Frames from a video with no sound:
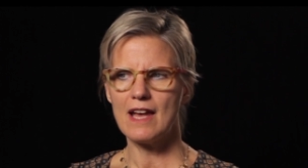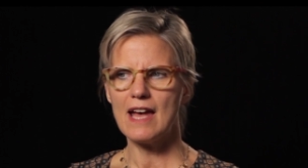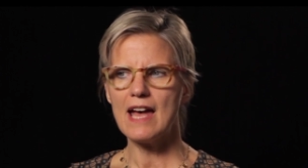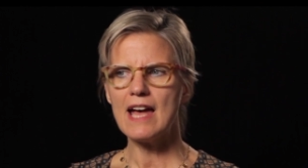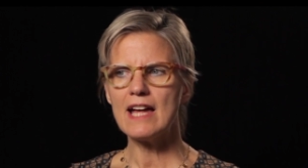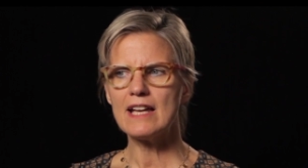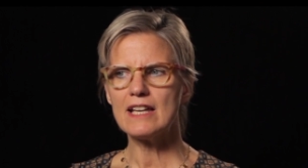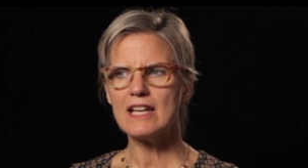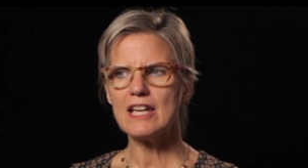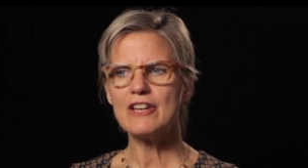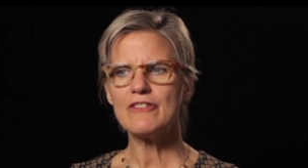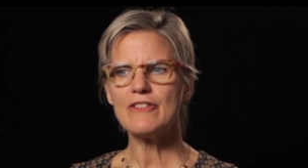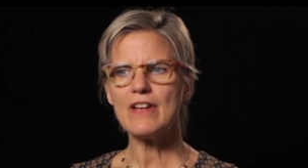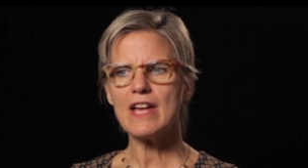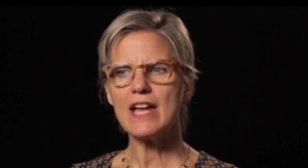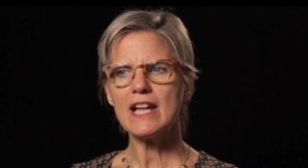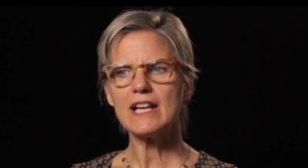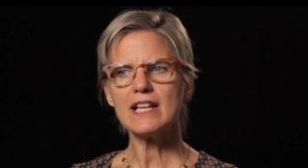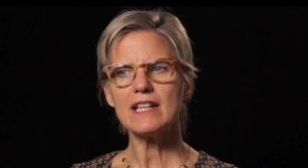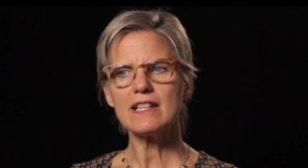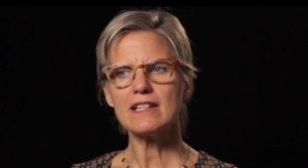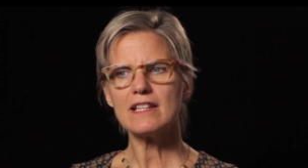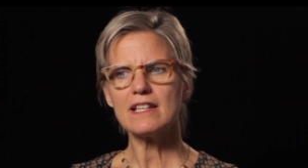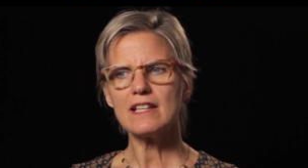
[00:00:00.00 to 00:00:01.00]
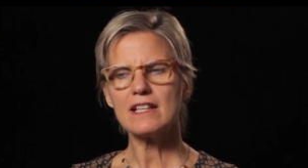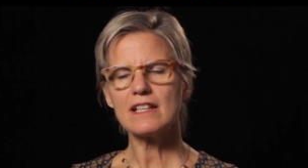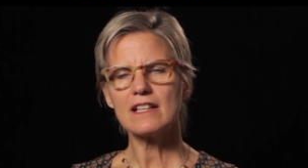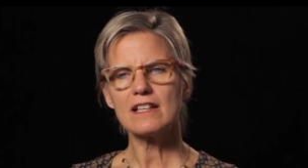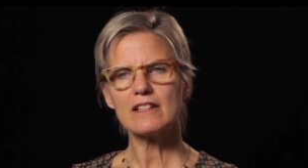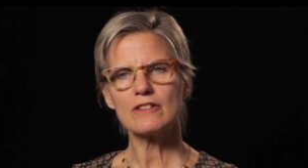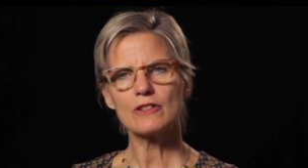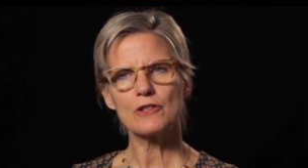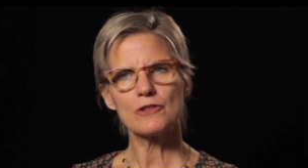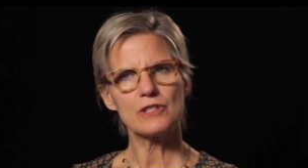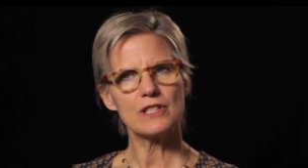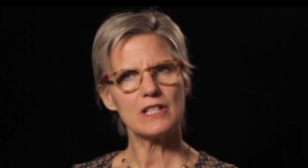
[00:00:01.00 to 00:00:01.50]
And if
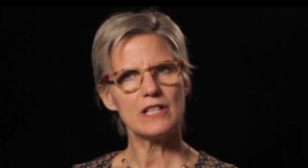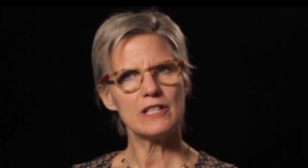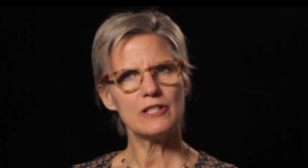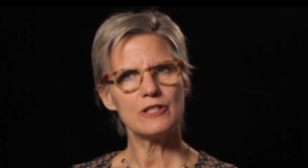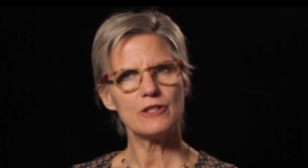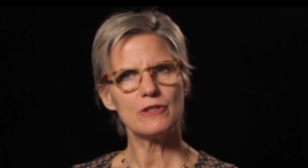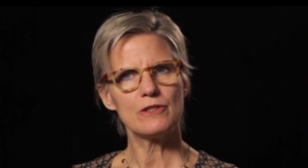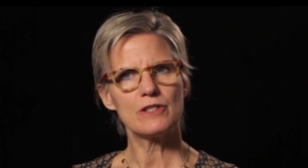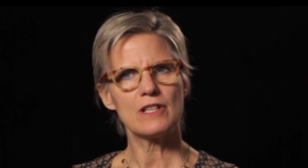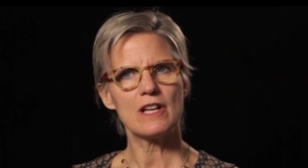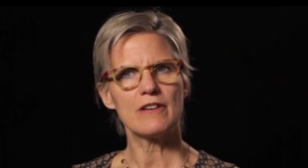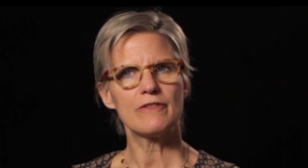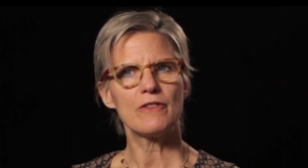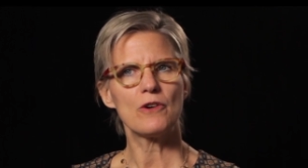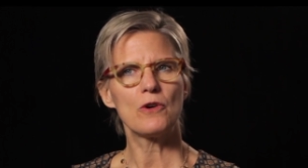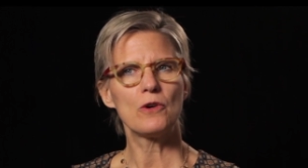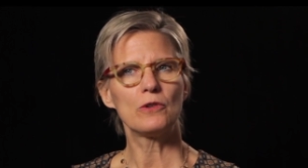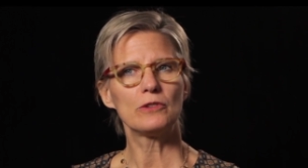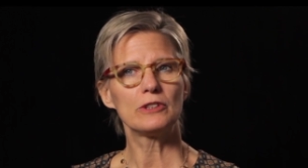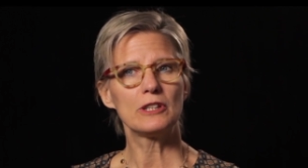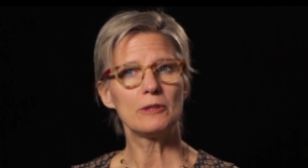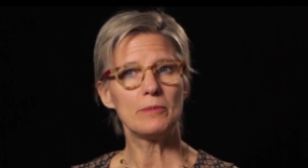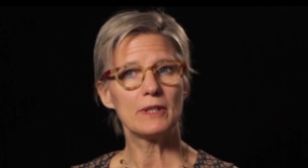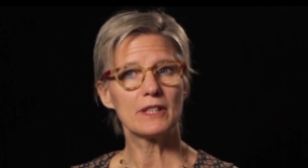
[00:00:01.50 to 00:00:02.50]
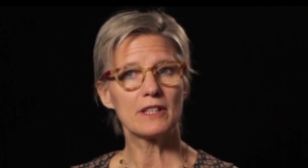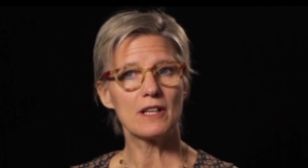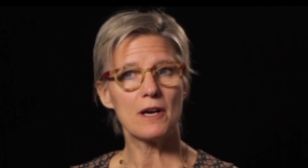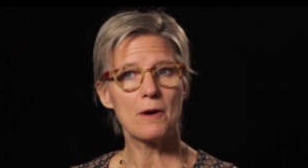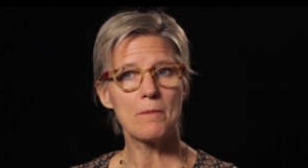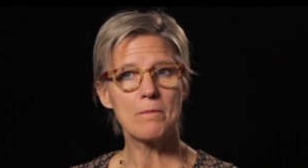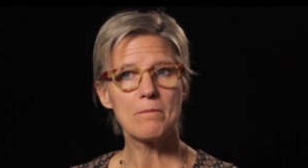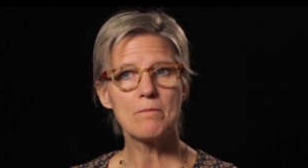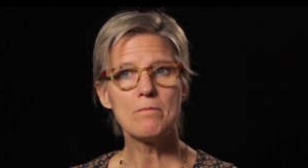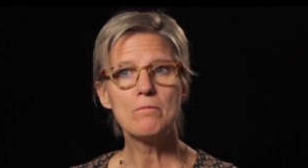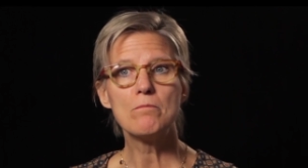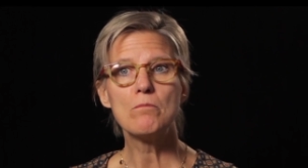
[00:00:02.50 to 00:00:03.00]
anything, those issues have only become